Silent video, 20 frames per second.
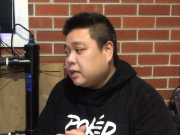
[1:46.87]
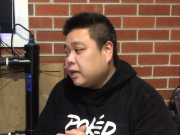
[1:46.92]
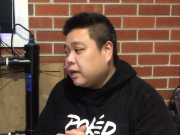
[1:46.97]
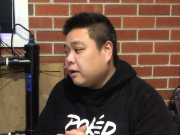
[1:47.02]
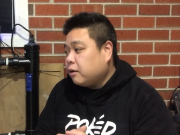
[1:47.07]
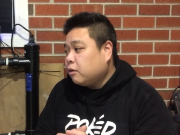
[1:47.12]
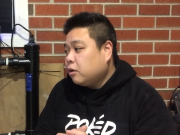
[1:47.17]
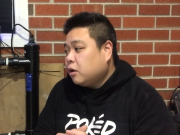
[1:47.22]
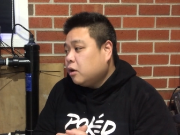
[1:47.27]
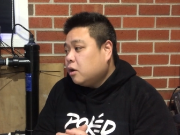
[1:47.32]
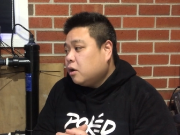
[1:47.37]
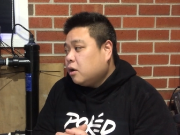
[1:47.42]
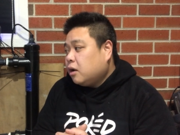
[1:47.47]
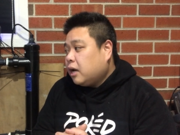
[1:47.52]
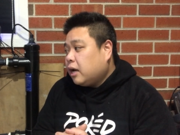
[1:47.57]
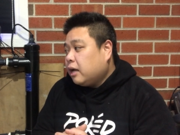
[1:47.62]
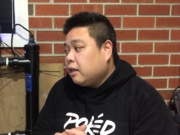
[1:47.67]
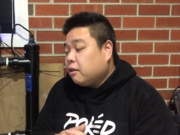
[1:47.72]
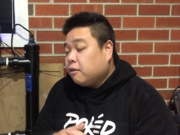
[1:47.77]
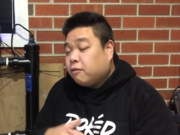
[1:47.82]
Now,
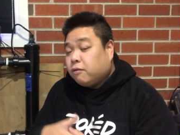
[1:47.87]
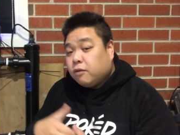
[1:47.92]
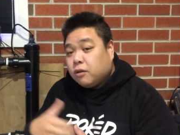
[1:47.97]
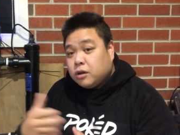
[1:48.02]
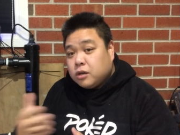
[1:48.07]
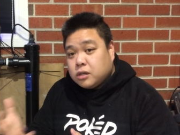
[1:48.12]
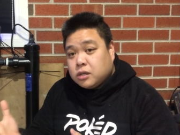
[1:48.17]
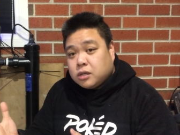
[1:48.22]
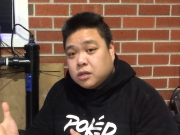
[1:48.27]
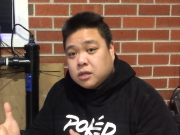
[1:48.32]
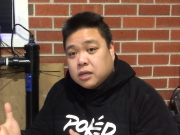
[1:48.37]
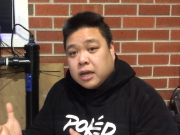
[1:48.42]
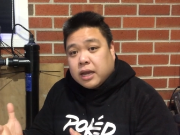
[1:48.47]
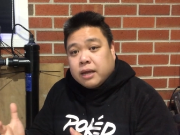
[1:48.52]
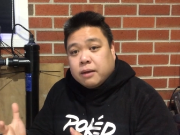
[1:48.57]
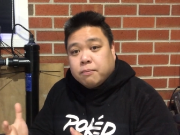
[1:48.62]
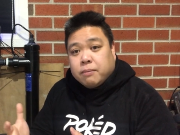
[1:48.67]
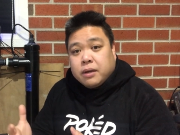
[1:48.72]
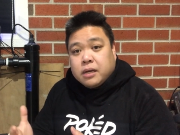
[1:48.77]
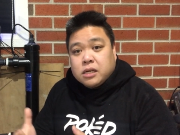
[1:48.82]
the first
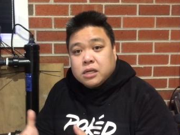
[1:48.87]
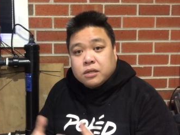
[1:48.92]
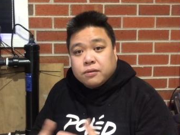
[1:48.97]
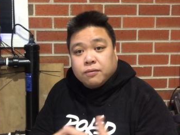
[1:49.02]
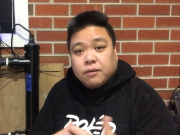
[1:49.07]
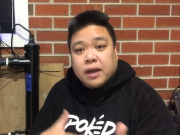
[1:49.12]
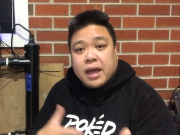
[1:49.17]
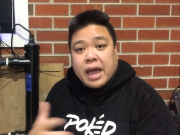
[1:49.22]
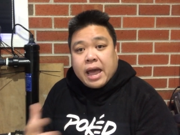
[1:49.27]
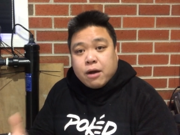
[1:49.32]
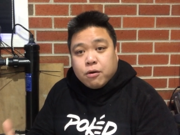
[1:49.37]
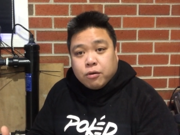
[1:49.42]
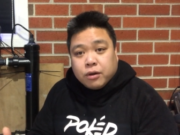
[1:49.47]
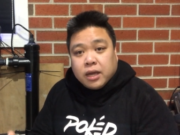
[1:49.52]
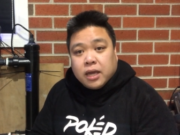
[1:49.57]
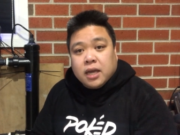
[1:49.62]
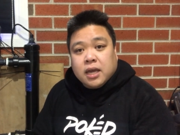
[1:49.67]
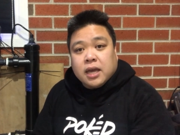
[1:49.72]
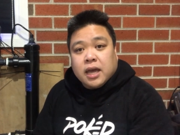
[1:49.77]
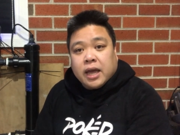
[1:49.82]
can be just for
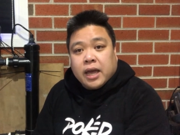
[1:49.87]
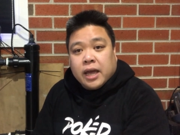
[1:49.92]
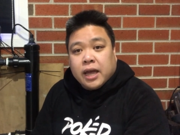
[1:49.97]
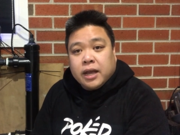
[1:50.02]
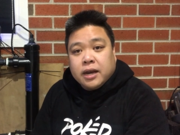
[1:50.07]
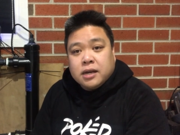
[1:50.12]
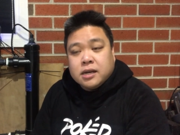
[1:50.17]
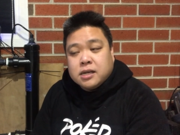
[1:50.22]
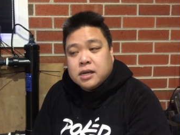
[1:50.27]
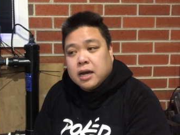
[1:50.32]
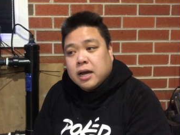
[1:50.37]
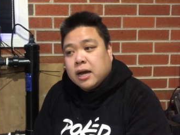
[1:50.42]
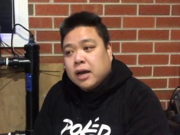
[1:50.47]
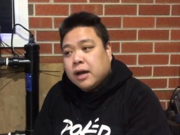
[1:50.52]
algae and